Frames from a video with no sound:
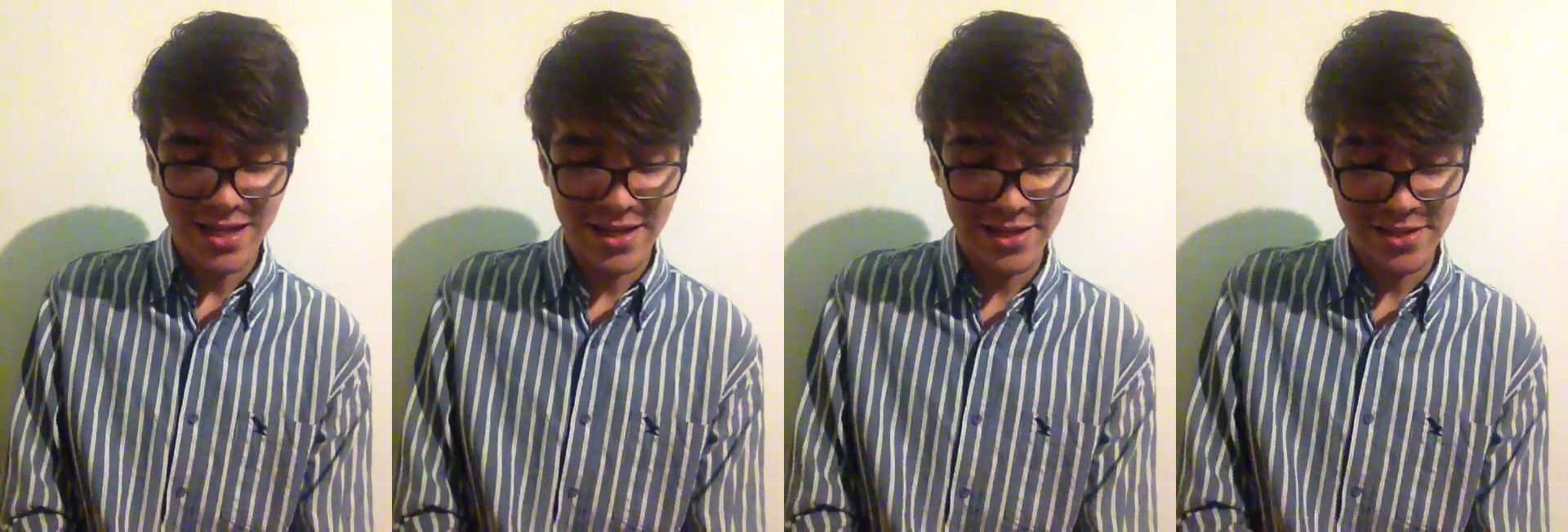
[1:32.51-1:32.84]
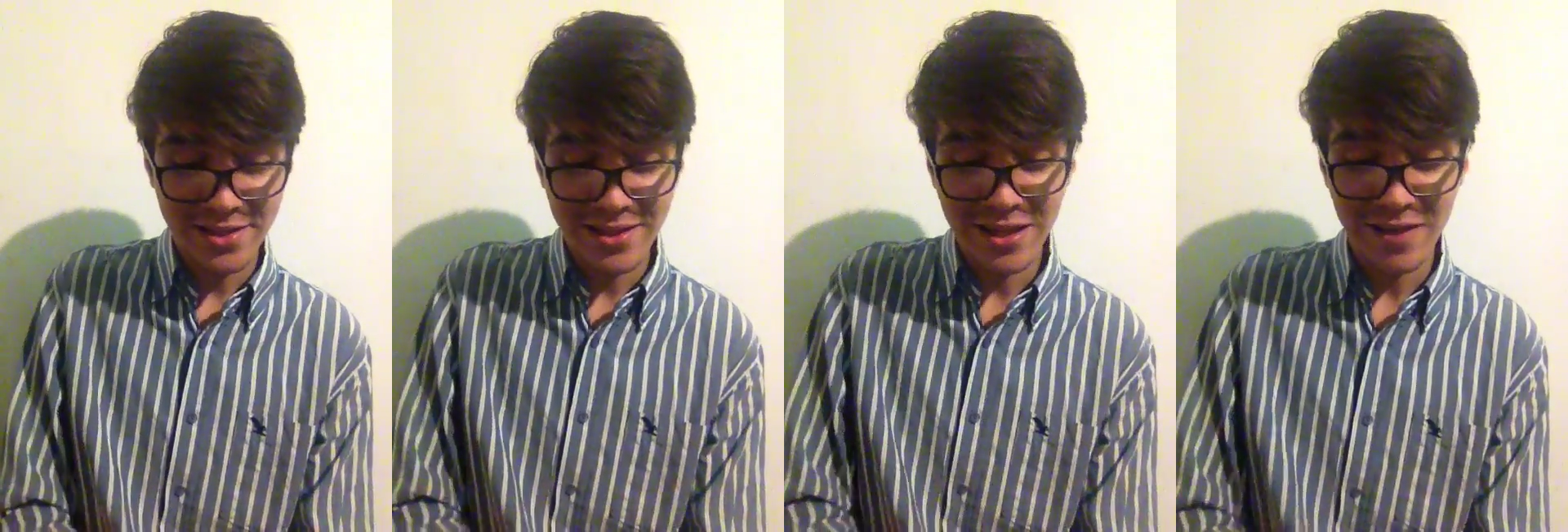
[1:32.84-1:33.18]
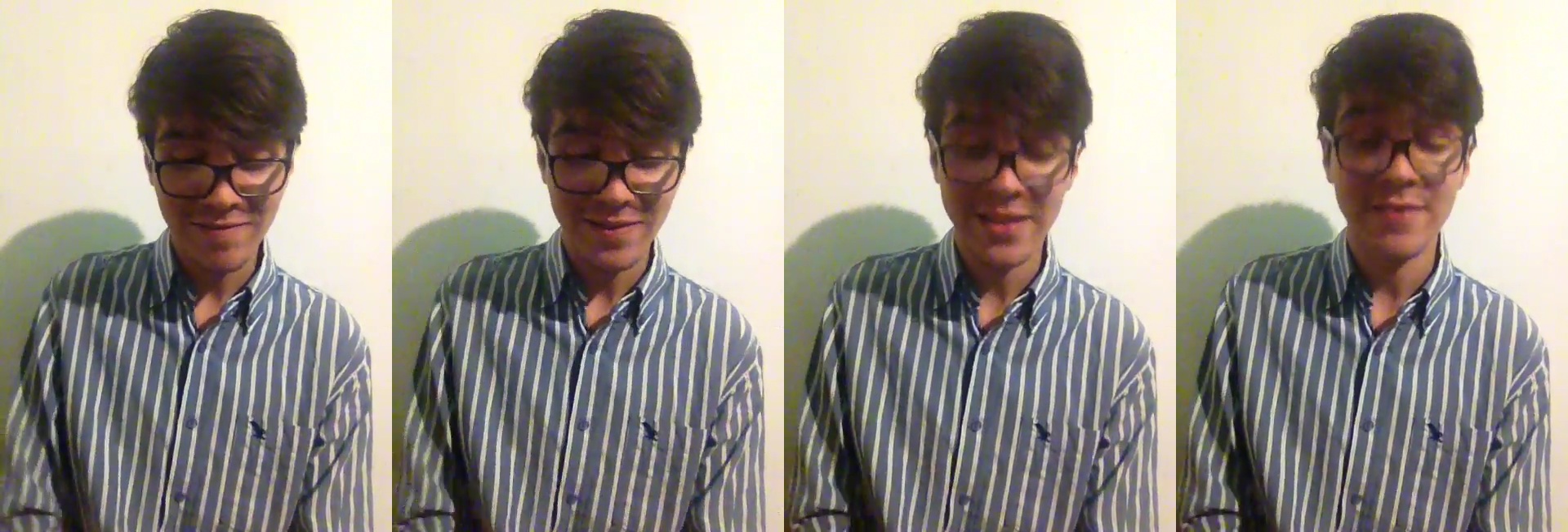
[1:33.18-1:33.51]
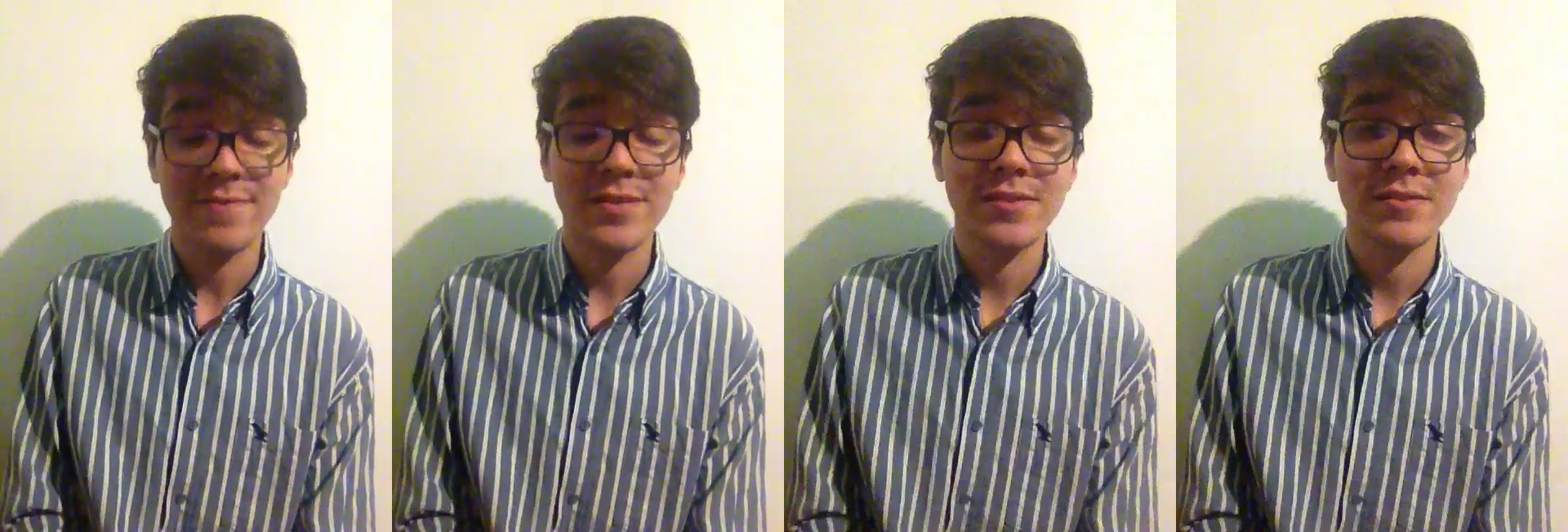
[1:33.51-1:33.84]
and your love
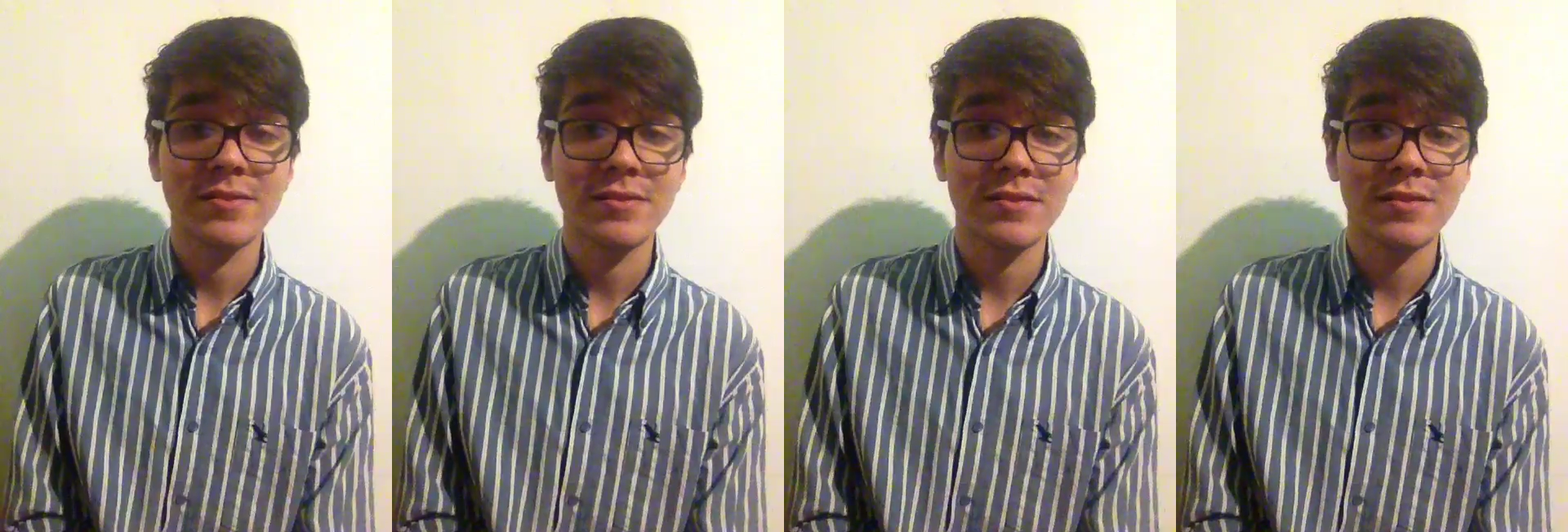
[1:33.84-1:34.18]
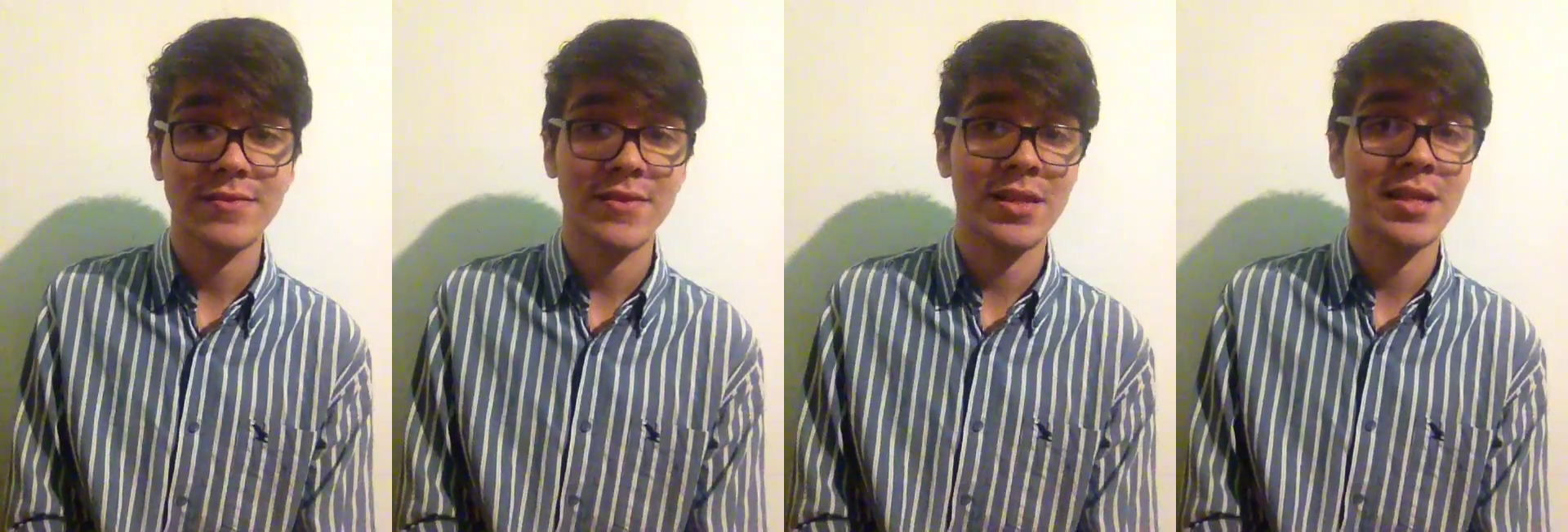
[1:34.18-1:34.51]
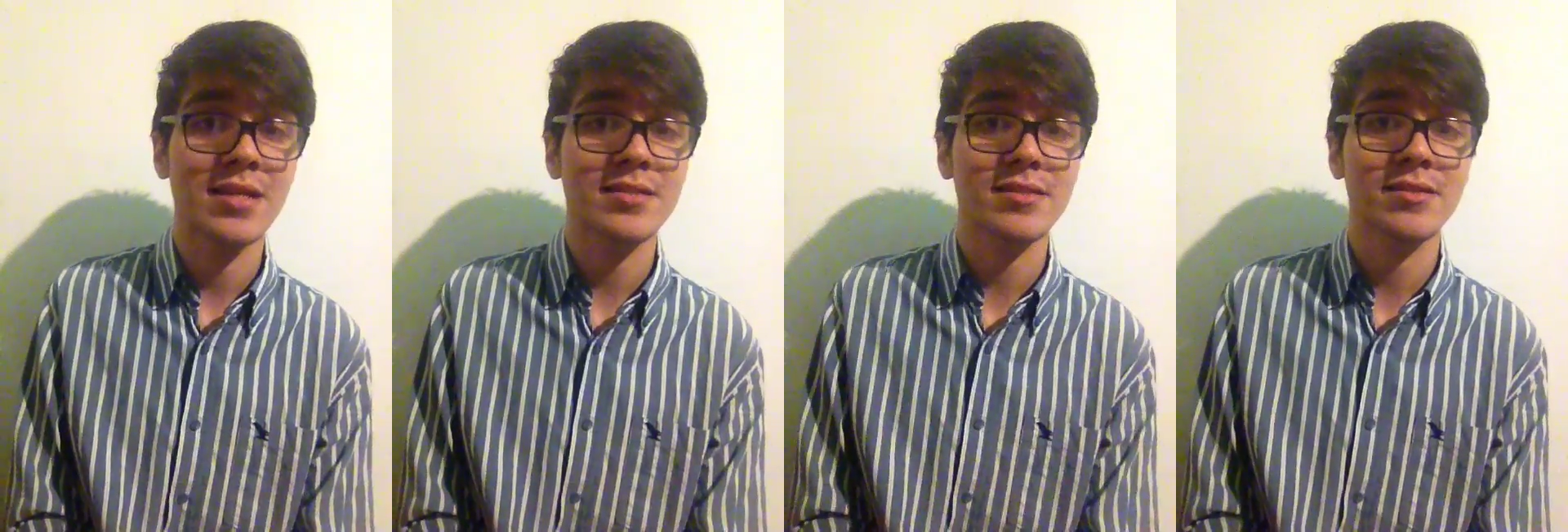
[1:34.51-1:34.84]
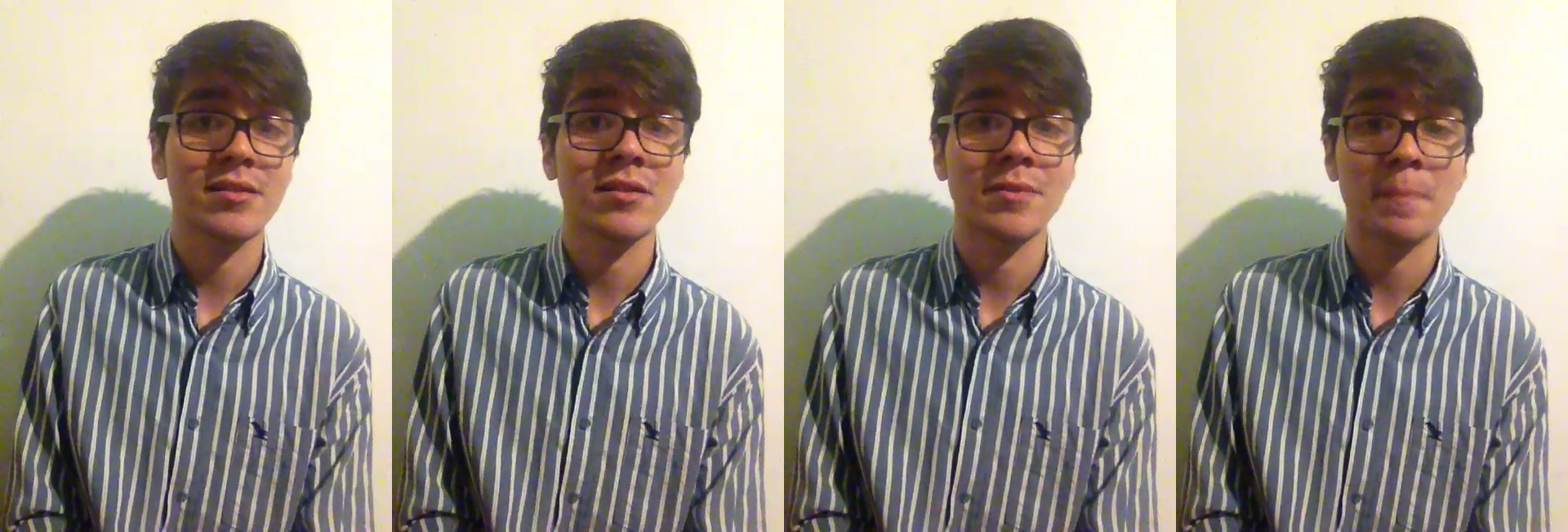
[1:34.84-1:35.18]
lived for the last
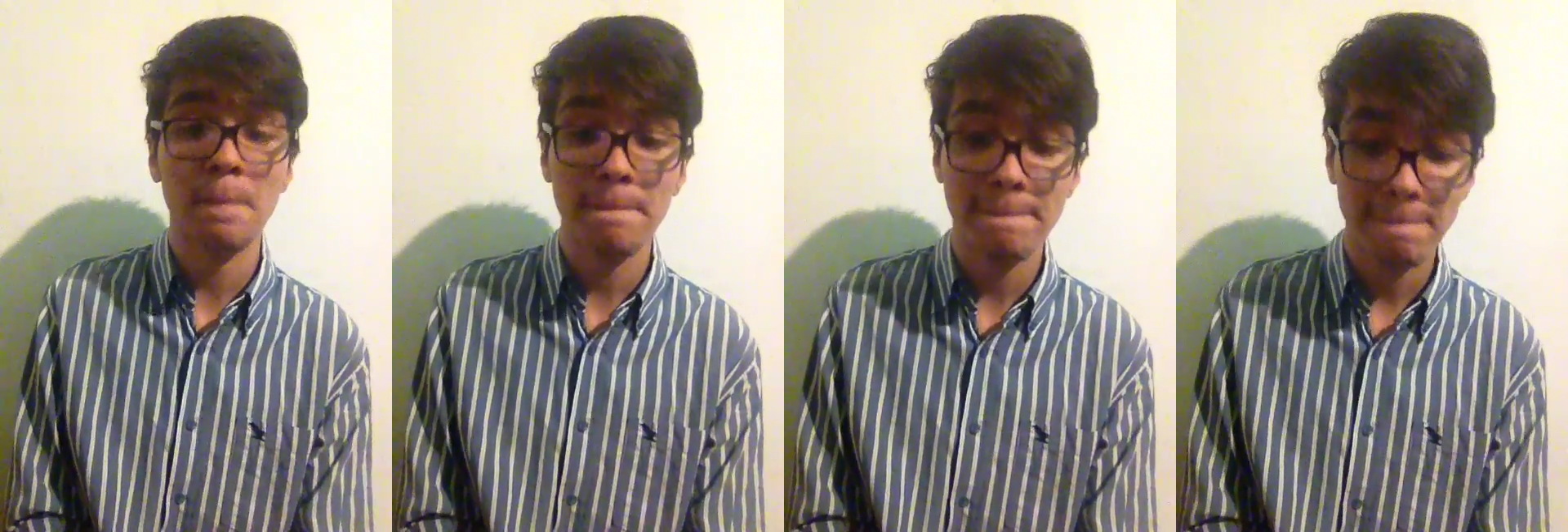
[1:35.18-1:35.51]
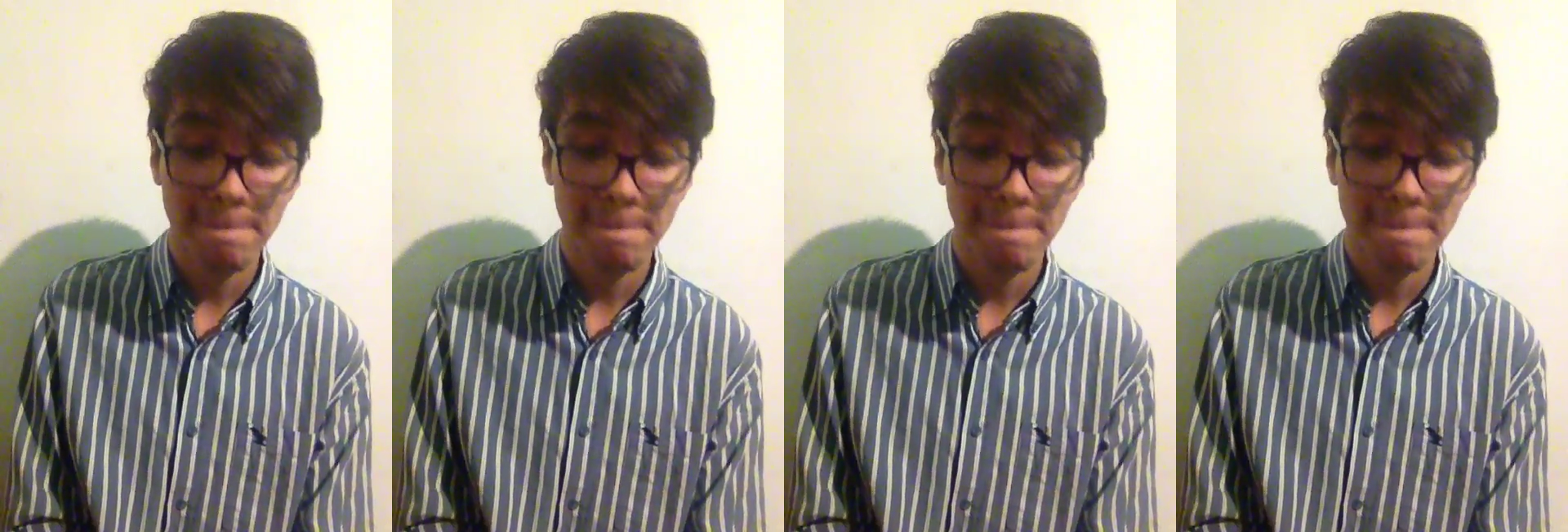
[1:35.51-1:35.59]
time.